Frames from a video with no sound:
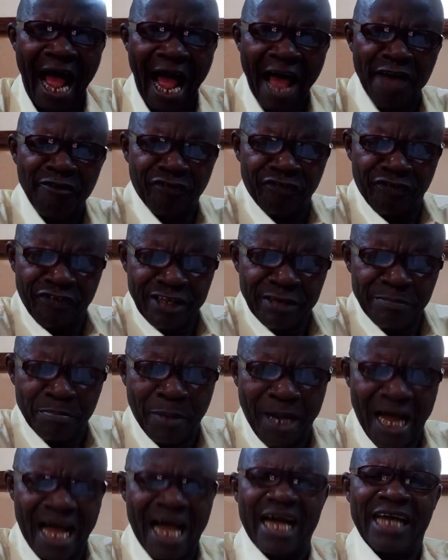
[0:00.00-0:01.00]
I feel
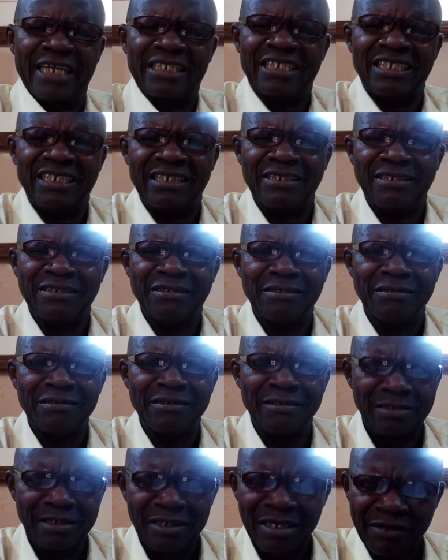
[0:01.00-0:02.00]
bad.
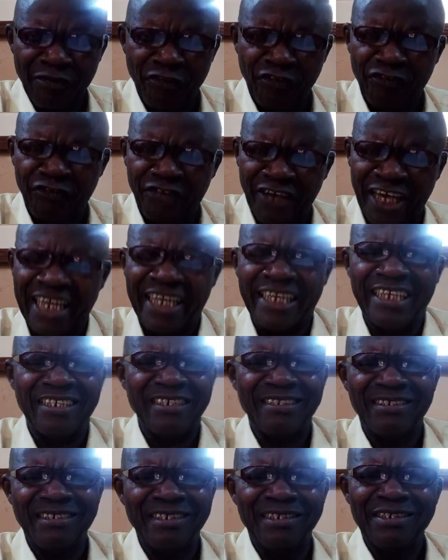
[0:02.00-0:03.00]
Feel.
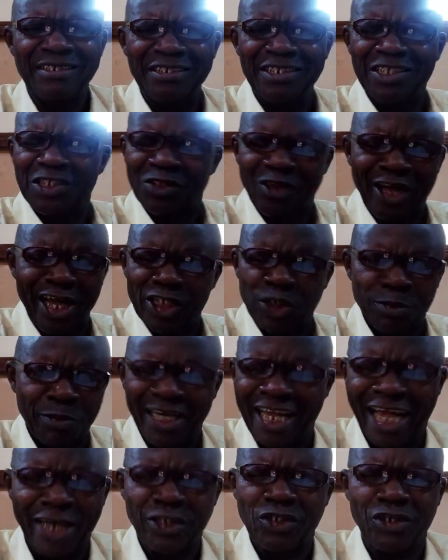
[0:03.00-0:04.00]
It's not
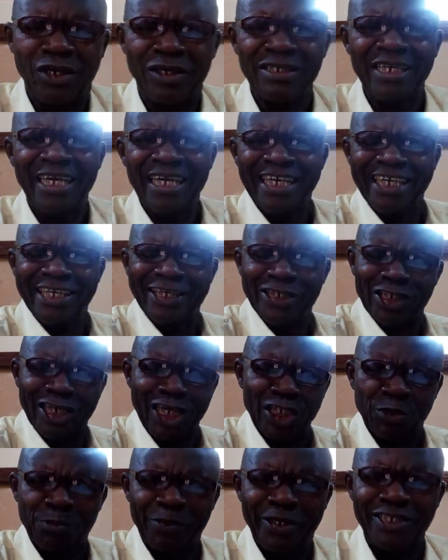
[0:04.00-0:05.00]
expressing action, it's
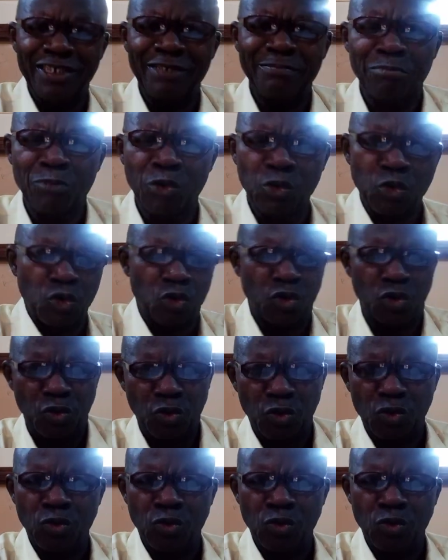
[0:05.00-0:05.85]
expressing mood.